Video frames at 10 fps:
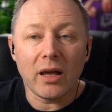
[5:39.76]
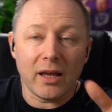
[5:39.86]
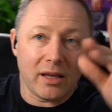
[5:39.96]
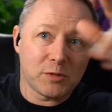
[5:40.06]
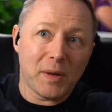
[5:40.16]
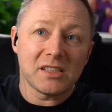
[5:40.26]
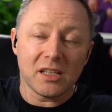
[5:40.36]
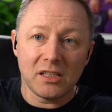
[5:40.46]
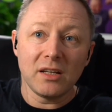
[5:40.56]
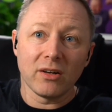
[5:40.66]
especially at
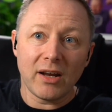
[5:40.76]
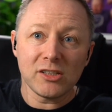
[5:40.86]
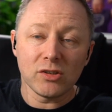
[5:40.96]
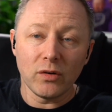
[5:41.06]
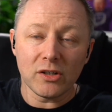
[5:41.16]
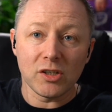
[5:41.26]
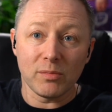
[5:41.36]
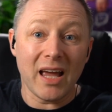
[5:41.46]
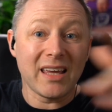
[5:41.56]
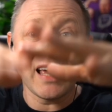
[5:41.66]
seeing a restaurant or
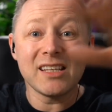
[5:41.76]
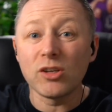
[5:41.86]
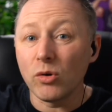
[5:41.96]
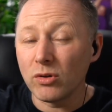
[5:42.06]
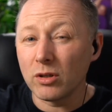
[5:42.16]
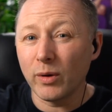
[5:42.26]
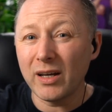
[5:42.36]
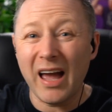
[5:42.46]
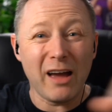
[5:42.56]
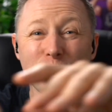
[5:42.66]
something, it gets it out the
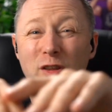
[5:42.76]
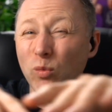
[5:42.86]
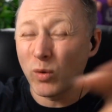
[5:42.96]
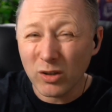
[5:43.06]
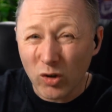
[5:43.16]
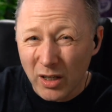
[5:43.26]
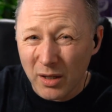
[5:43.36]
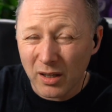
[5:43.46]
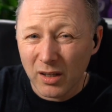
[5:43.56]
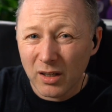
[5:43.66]
way. If they were going to,